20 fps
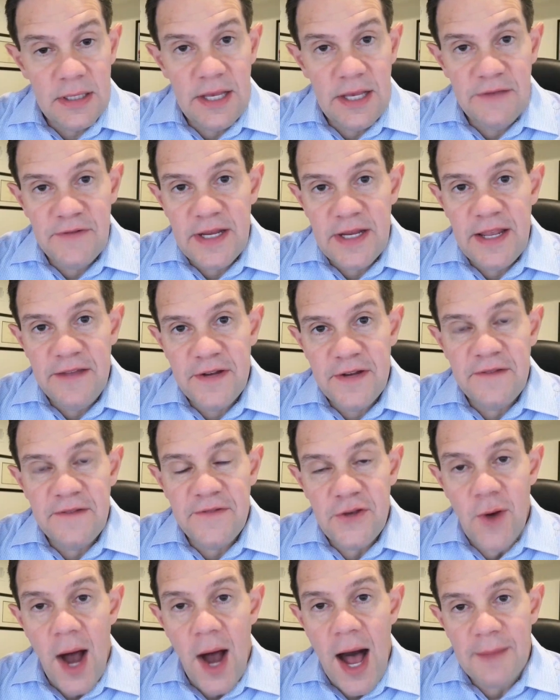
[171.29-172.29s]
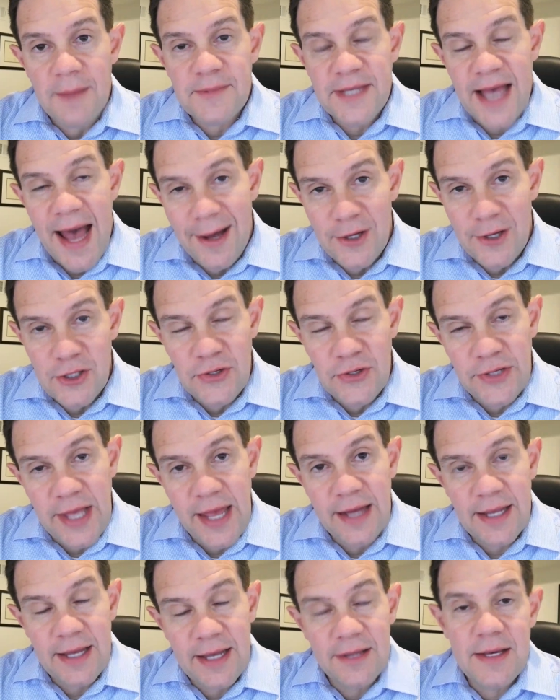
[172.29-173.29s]
even even if you opt out, you
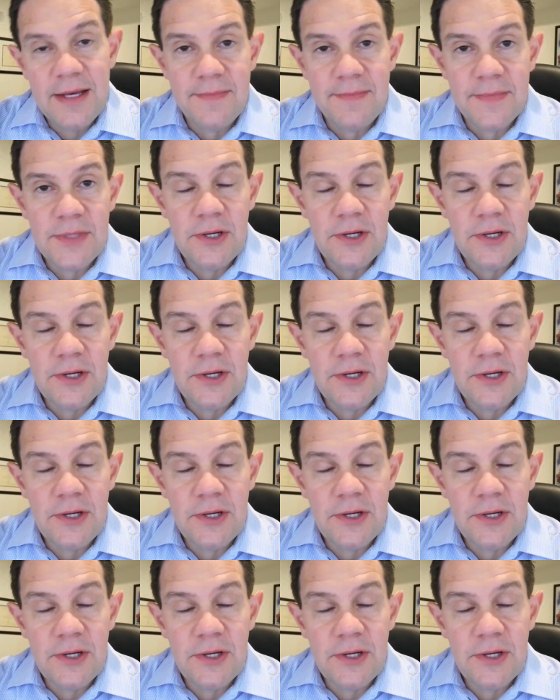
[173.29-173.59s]
can't get them.